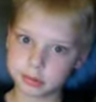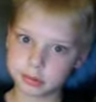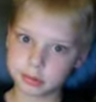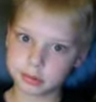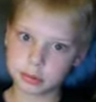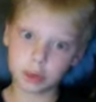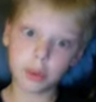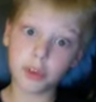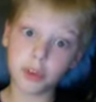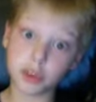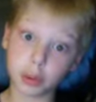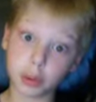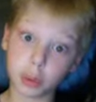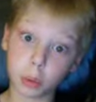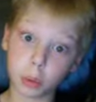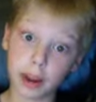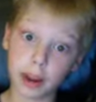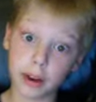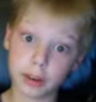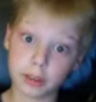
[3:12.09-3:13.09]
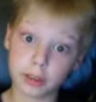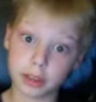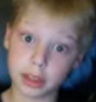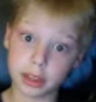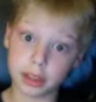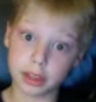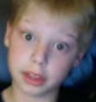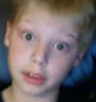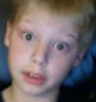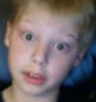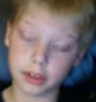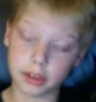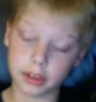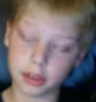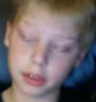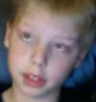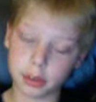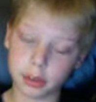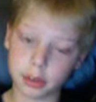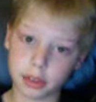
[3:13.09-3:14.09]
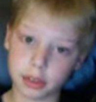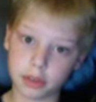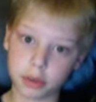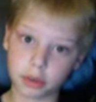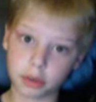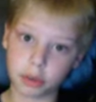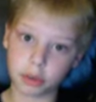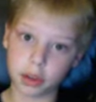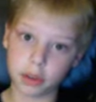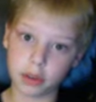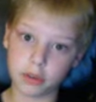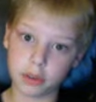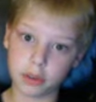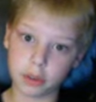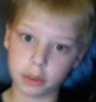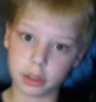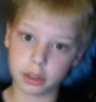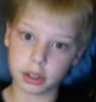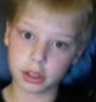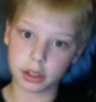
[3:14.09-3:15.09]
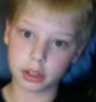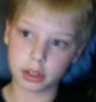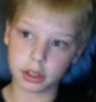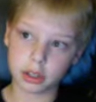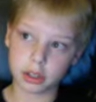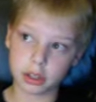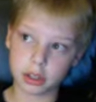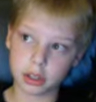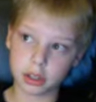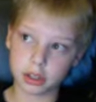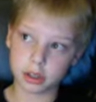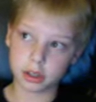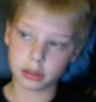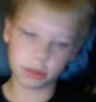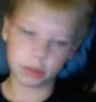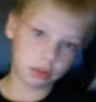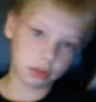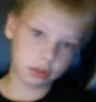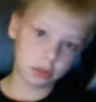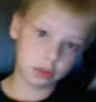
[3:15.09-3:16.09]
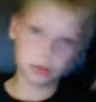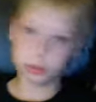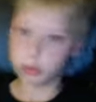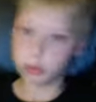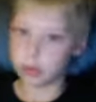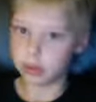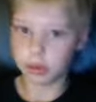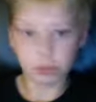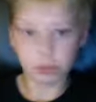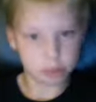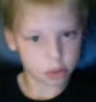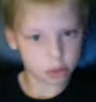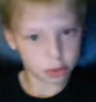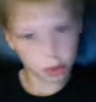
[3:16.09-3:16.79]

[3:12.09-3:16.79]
we're required things, like in my school every week. We're used to